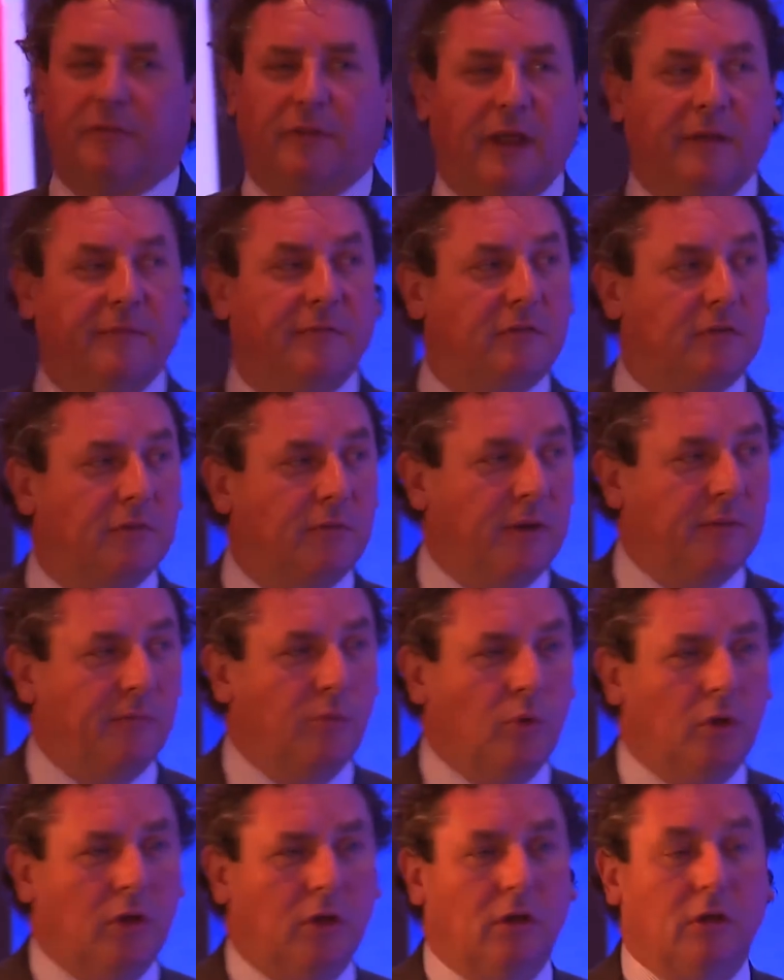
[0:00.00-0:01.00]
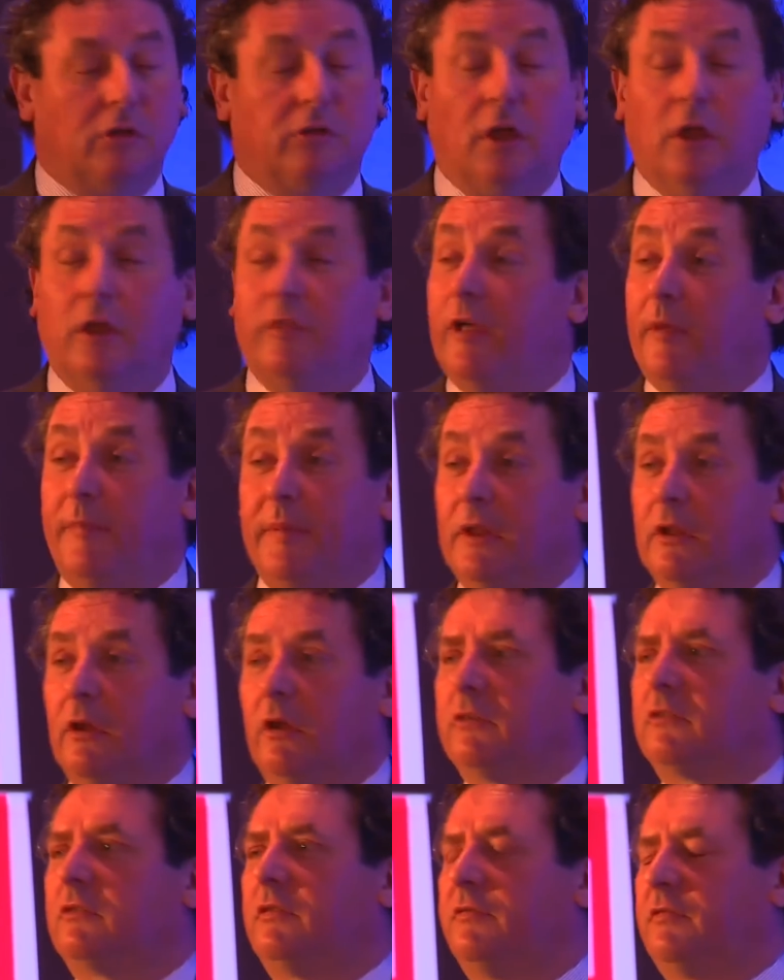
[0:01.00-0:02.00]
of an M2M world, there'll be
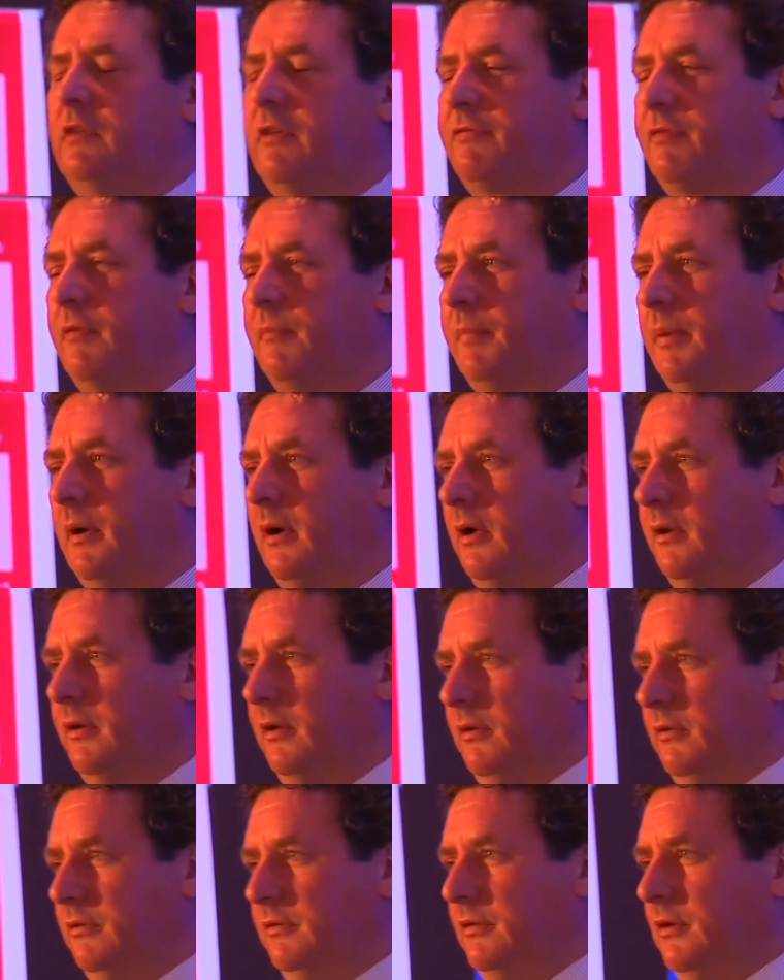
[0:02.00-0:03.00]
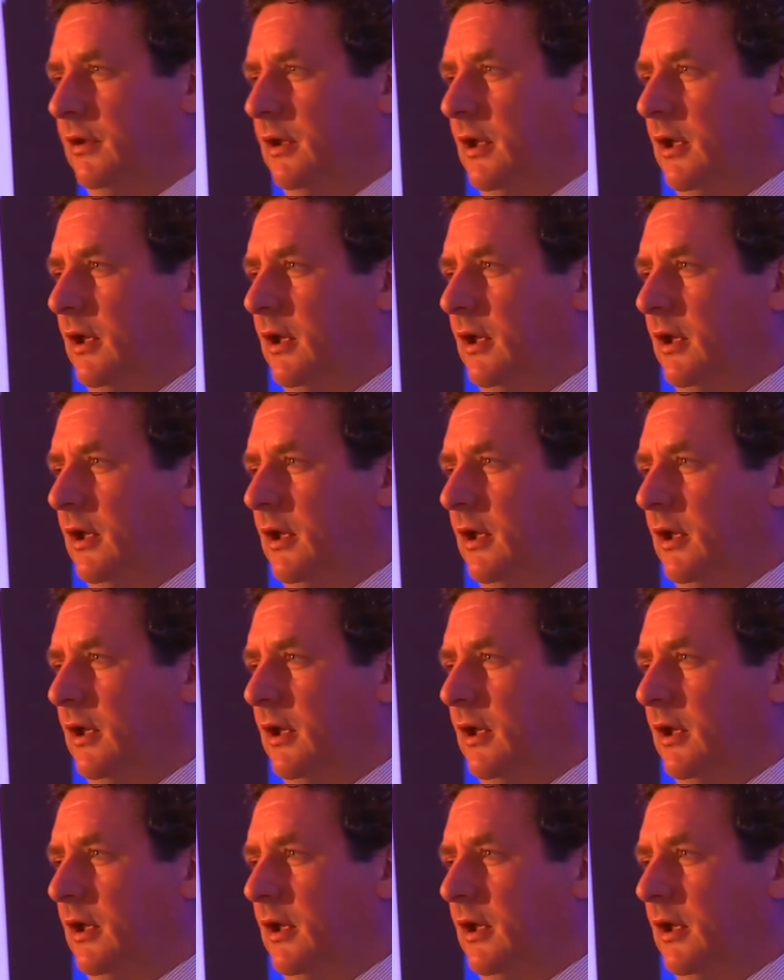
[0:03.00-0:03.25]
lots of different partners.